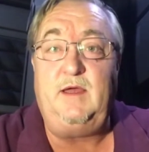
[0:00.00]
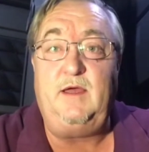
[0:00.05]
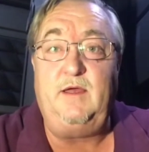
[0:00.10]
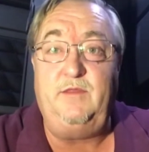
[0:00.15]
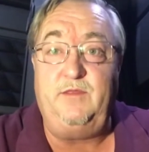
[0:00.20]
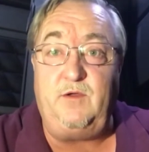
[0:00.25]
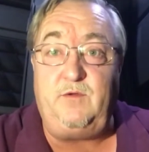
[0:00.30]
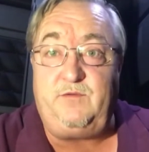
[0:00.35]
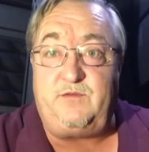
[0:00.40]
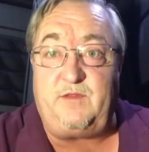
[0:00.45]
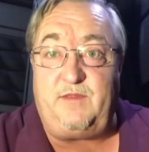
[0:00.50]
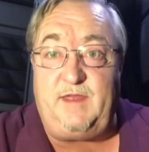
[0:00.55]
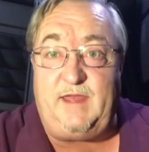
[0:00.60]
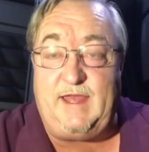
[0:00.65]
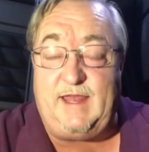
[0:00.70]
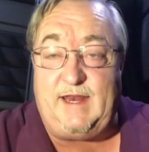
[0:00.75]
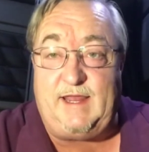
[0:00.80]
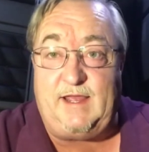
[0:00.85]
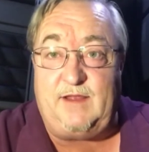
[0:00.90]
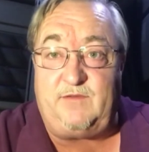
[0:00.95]
those are the
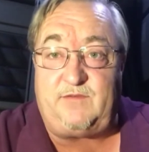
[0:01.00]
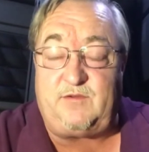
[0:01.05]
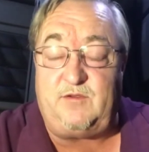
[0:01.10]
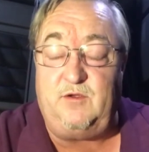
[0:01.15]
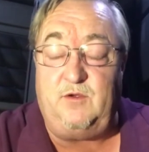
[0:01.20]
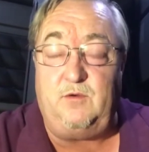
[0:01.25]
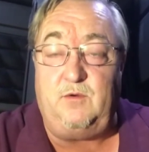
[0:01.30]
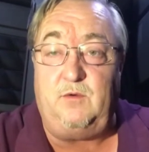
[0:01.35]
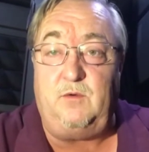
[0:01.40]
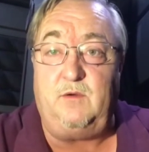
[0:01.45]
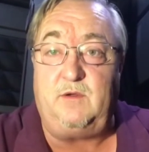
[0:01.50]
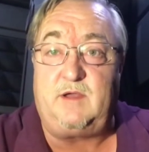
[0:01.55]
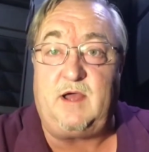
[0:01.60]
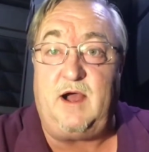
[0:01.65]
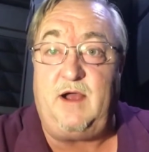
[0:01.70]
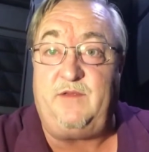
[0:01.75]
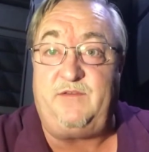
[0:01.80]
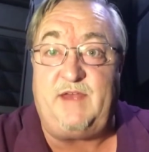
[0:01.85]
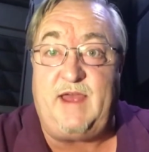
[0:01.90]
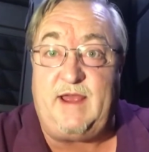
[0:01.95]
idiots who
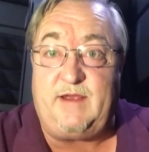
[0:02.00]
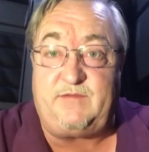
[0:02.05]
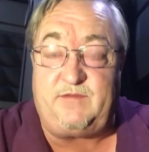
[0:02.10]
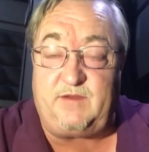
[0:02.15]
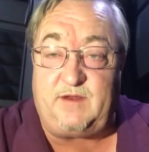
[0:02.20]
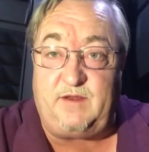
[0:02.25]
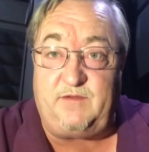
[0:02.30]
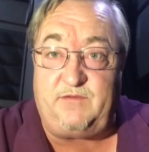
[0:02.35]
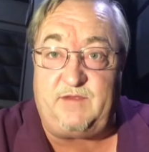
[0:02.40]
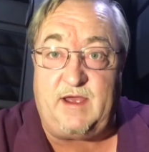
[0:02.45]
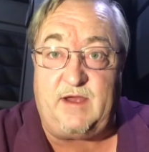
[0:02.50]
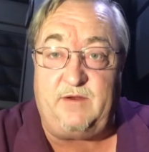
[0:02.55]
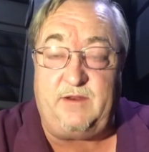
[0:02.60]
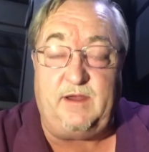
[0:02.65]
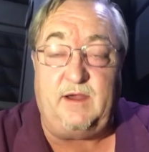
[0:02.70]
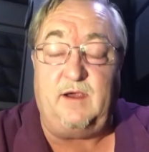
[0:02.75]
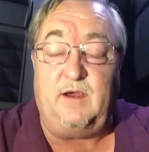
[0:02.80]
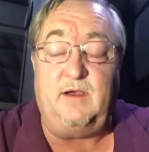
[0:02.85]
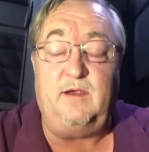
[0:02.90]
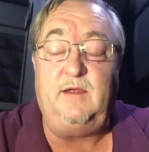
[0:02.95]
cause accidents out
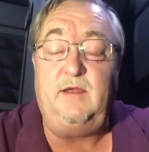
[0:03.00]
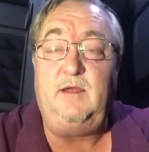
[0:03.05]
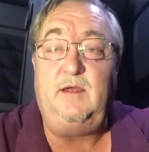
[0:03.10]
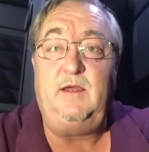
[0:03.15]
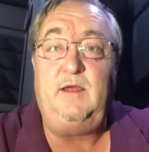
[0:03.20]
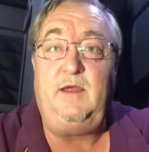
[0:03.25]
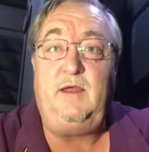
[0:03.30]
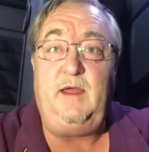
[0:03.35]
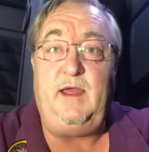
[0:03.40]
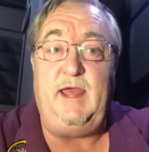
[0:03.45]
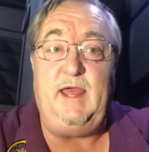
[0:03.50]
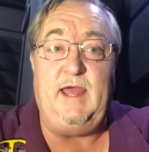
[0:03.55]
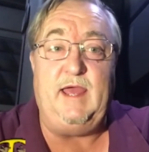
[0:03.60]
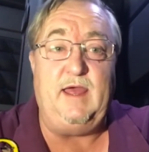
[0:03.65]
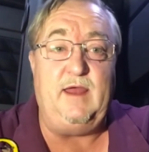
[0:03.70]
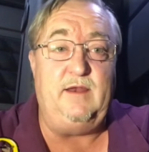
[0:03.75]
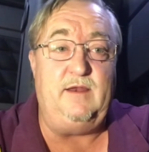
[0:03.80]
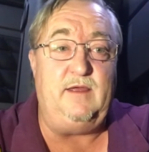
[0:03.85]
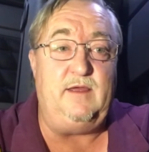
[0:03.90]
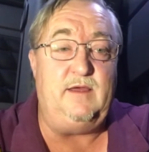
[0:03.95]
here.
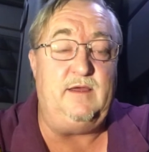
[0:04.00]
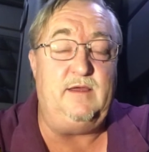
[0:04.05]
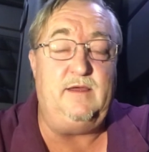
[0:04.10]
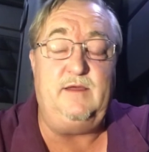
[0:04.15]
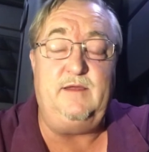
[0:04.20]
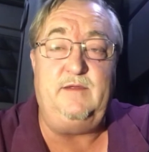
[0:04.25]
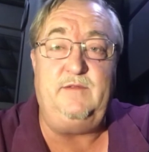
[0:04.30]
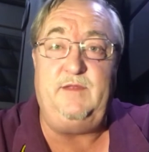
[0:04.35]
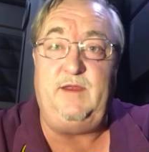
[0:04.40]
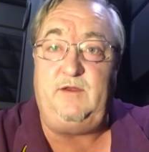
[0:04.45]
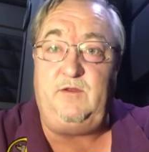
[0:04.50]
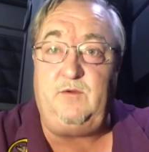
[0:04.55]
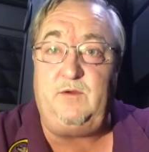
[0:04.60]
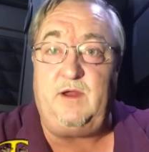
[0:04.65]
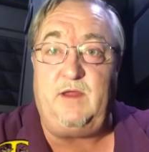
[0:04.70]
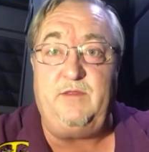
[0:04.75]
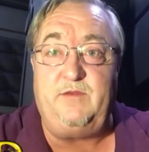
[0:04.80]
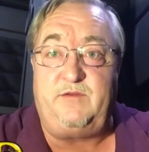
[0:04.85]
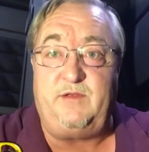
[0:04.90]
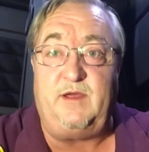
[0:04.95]
And they do it
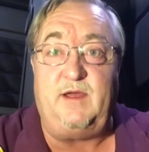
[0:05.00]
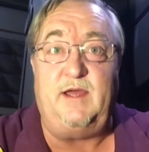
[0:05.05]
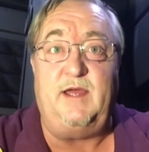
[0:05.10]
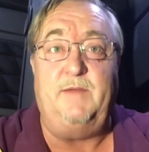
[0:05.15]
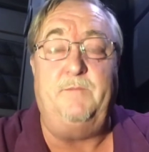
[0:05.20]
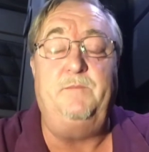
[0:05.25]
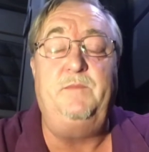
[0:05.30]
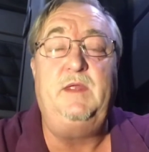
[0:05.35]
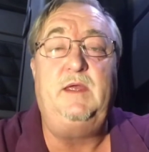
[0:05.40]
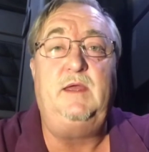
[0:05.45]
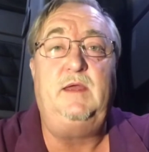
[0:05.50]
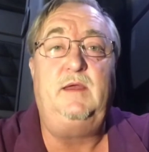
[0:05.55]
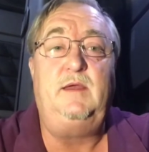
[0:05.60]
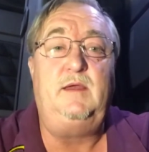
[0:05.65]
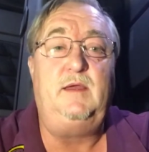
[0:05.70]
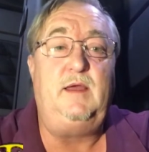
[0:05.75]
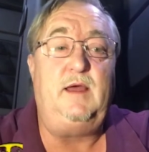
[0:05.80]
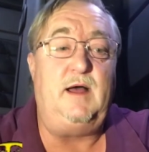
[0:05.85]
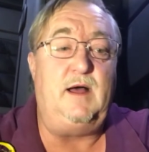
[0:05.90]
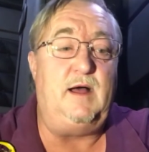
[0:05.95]
all the time.
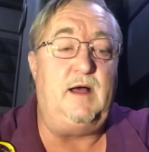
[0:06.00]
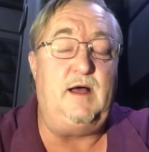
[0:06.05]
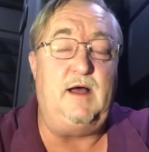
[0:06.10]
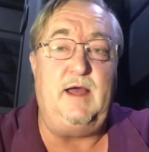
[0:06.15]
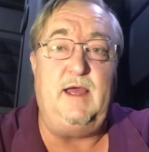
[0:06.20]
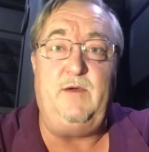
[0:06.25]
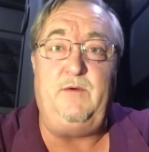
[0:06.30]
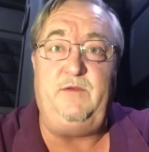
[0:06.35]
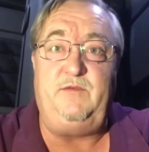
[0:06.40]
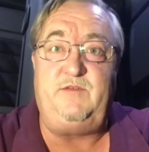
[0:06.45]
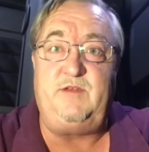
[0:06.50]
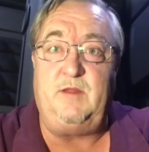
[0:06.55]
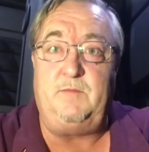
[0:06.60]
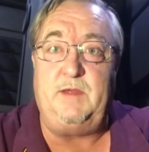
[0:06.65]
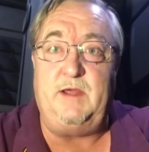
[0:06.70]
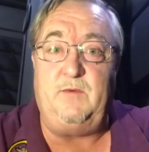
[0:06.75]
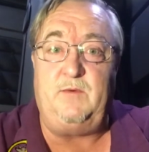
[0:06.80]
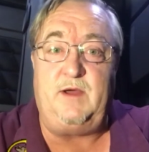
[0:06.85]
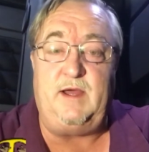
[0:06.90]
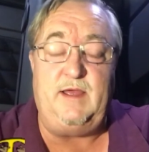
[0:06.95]
I always tell
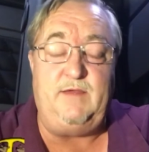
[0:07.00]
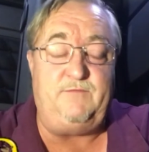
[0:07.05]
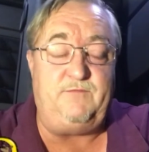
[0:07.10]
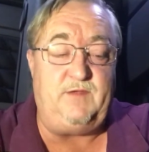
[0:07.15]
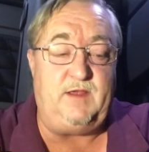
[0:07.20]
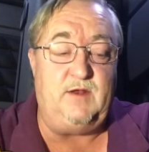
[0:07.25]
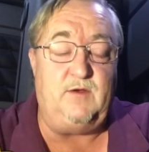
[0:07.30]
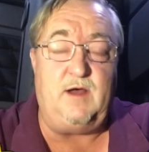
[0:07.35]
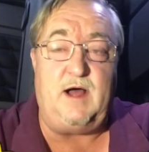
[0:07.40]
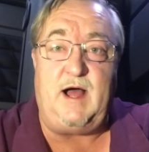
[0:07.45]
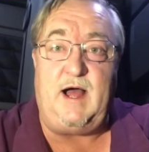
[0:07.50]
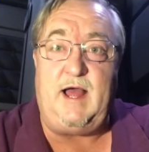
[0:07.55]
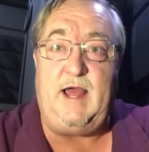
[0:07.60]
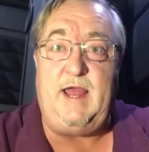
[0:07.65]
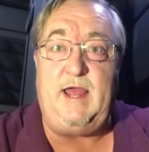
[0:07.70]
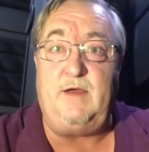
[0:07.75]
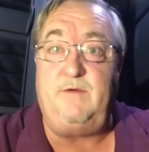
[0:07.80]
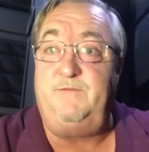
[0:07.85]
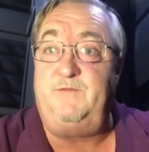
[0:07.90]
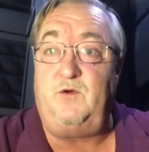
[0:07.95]
my wife, you know,
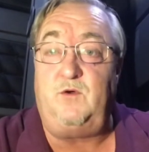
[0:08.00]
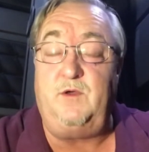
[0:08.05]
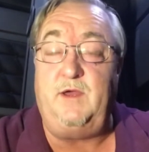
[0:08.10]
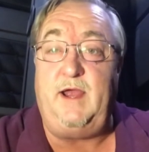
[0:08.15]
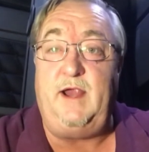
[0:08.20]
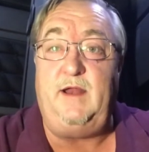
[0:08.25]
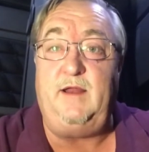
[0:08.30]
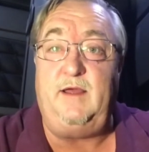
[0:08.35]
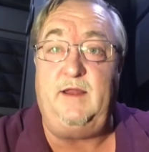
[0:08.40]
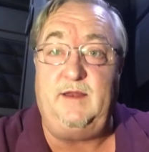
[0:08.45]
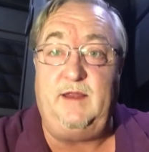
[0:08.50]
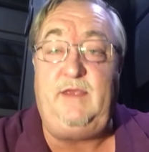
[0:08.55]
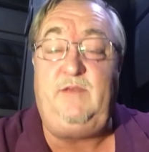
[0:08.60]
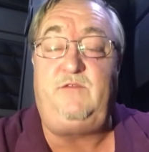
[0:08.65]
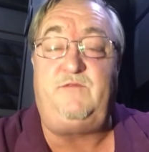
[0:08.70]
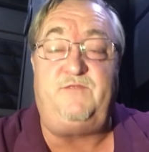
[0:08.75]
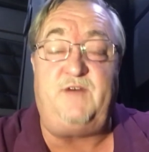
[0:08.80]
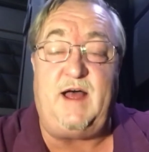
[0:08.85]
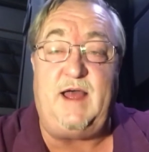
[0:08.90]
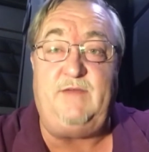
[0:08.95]
I avoid at
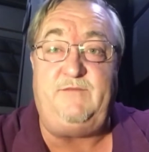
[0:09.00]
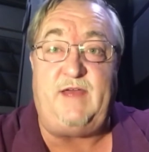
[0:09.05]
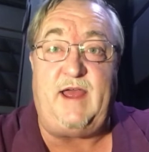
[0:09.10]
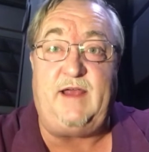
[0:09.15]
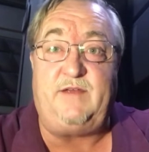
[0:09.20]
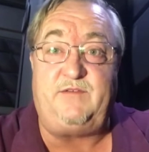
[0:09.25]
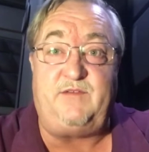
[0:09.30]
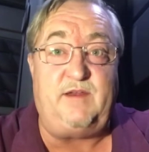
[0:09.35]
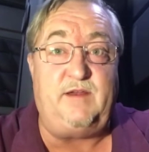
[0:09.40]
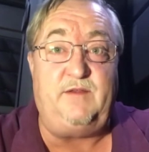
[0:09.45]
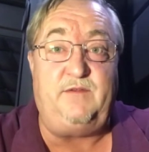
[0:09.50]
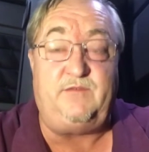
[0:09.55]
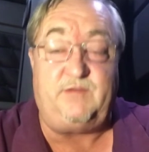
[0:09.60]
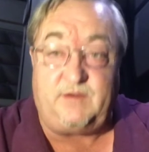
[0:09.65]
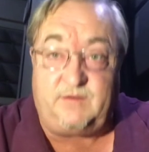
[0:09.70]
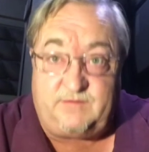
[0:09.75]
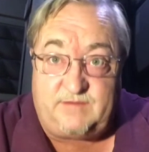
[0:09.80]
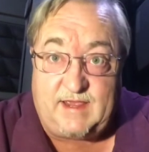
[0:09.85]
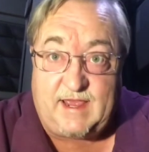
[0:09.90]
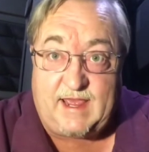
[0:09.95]
least 5 accidents a
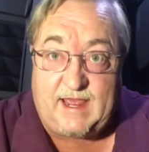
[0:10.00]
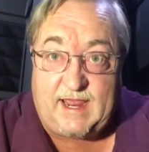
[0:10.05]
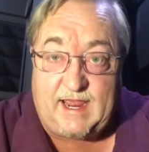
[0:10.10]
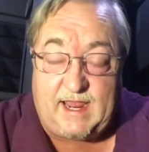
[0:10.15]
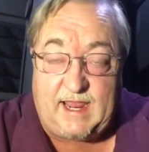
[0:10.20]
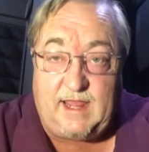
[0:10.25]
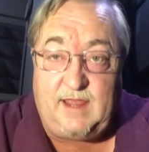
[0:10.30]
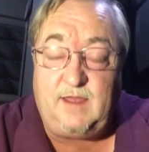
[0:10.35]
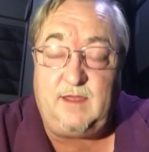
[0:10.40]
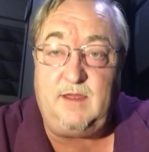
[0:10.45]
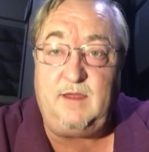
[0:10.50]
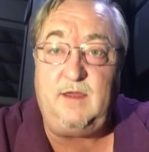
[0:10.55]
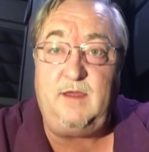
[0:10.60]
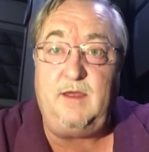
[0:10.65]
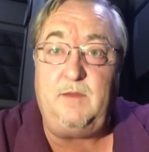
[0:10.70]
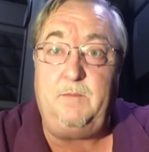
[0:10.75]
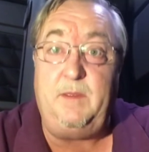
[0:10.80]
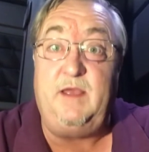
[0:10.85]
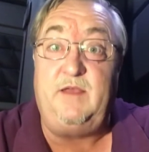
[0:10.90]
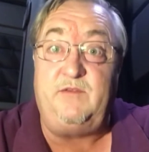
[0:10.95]
day
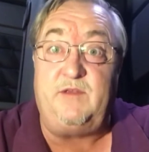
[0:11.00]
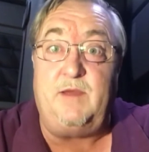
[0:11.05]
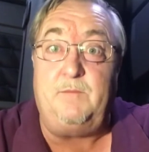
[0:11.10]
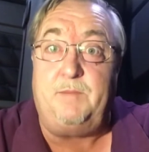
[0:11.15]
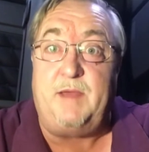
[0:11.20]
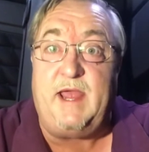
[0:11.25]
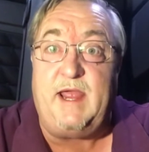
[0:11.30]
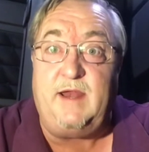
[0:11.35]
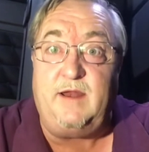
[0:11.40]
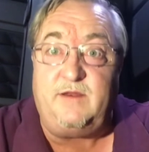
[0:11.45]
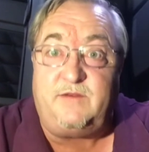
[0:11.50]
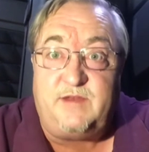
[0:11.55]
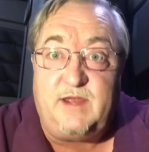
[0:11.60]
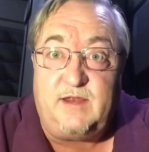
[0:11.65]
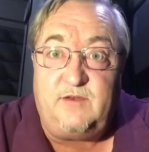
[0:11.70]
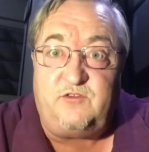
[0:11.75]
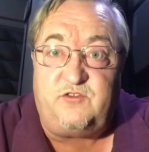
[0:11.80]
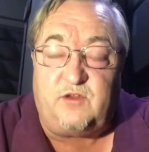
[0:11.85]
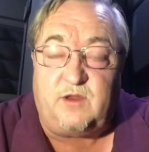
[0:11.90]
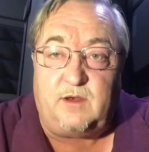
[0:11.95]
because I'm paying
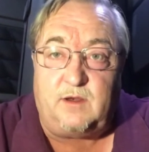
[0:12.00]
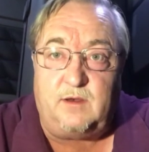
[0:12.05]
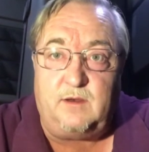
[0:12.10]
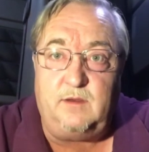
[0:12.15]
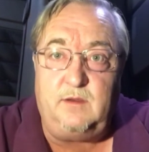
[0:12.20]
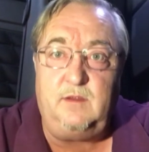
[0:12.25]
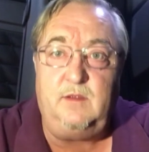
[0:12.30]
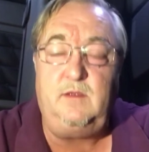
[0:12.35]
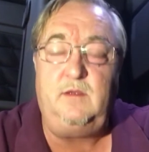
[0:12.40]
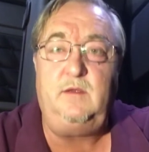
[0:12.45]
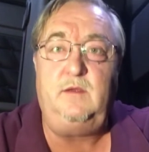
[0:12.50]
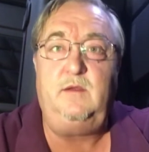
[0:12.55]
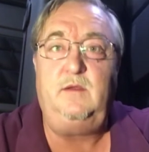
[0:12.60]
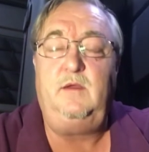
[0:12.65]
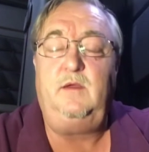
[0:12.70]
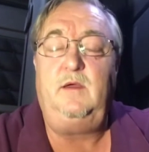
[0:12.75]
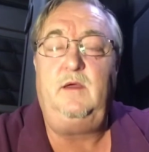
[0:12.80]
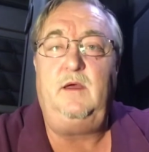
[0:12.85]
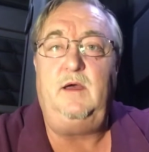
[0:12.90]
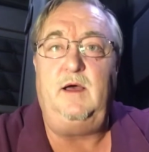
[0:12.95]
attention.
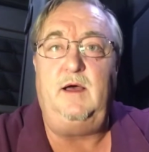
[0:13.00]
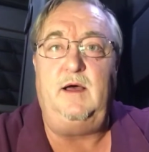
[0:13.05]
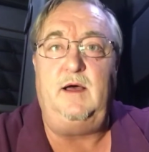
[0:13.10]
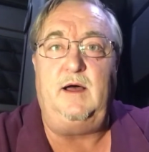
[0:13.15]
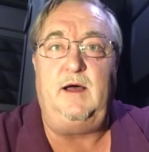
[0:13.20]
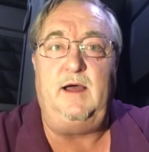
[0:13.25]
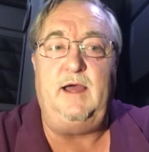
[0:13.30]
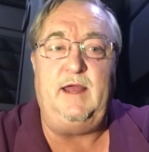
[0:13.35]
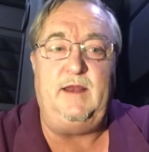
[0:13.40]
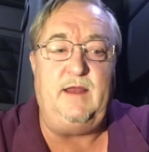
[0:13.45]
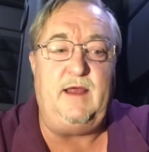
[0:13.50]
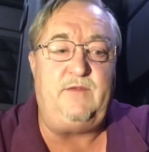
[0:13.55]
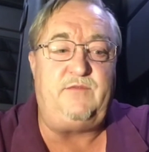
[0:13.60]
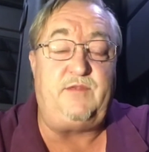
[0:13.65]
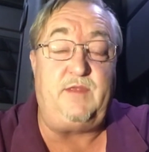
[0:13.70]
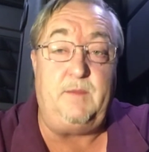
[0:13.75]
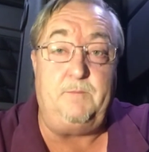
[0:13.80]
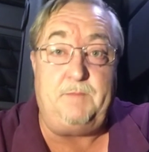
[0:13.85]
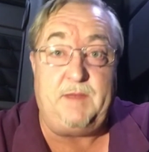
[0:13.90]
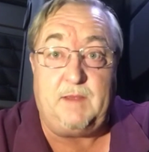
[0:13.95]
And that's
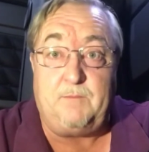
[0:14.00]
the big